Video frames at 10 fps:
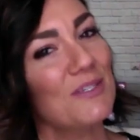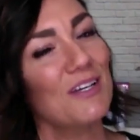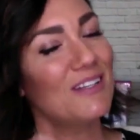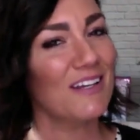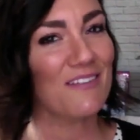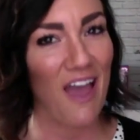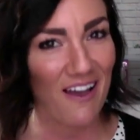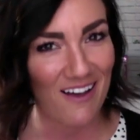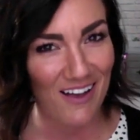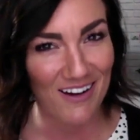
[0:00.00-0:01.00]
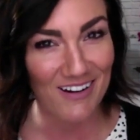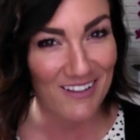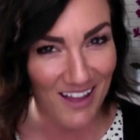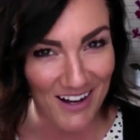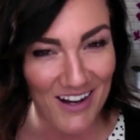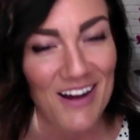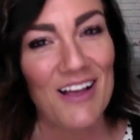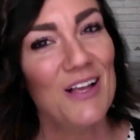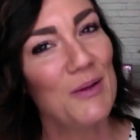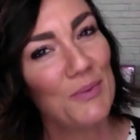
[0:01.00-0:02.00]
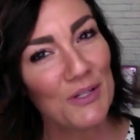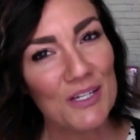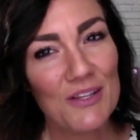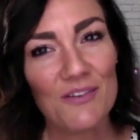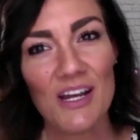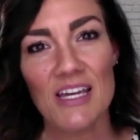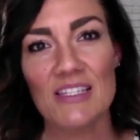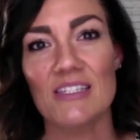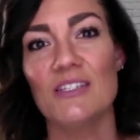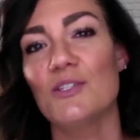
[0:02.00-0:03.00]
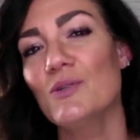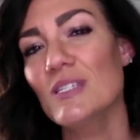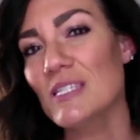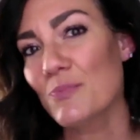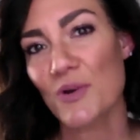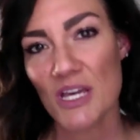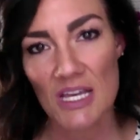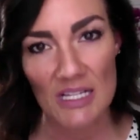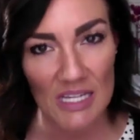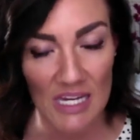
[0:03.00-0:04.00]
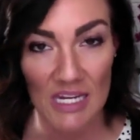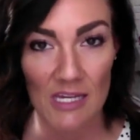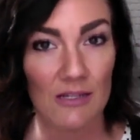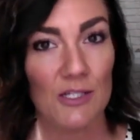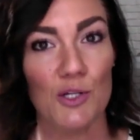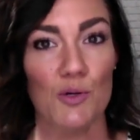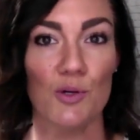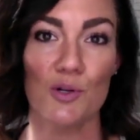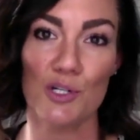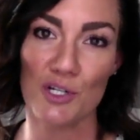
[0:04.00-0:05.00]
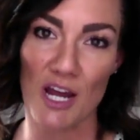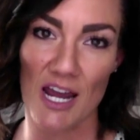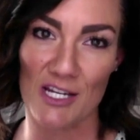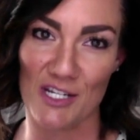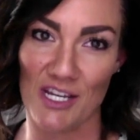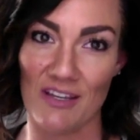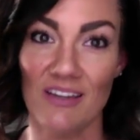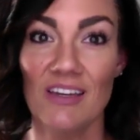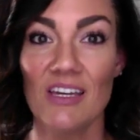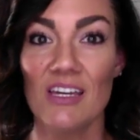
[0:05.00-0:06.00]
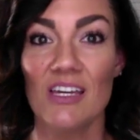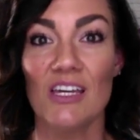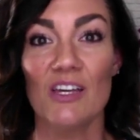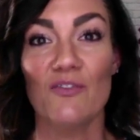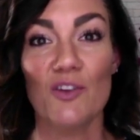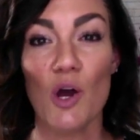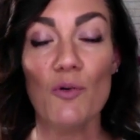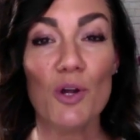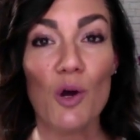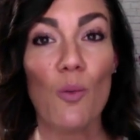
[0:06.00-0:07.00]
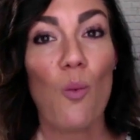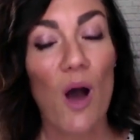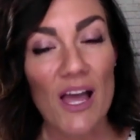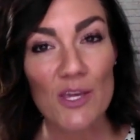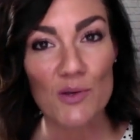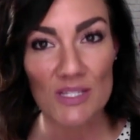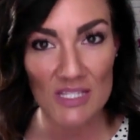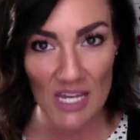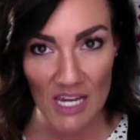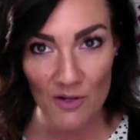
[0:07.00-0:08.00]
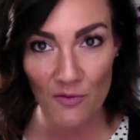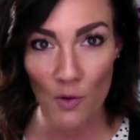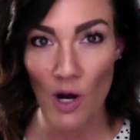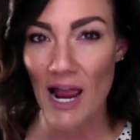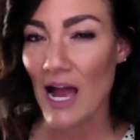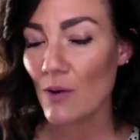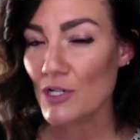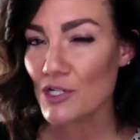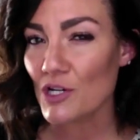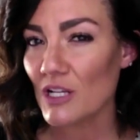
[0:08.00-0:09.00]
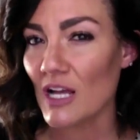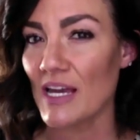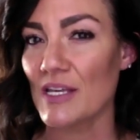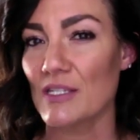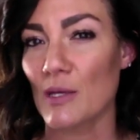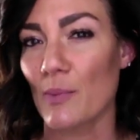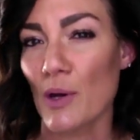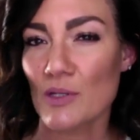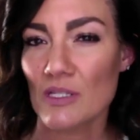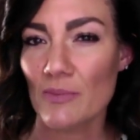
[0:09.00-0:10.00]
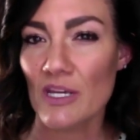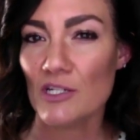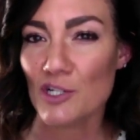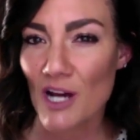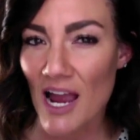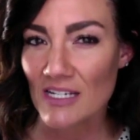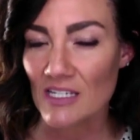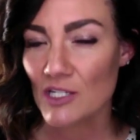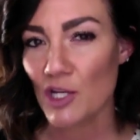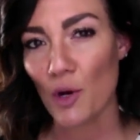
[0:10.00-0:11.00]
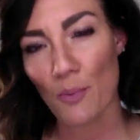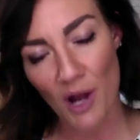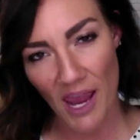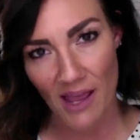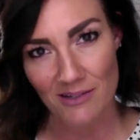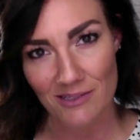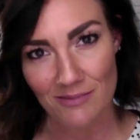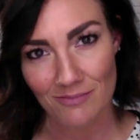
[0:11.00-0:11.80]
to clear that clutter, clutter, pull in the reins, and do a spring cleaning to your strategy. If you don't know what you stand for, how is your client supposed to be attracted to your brand?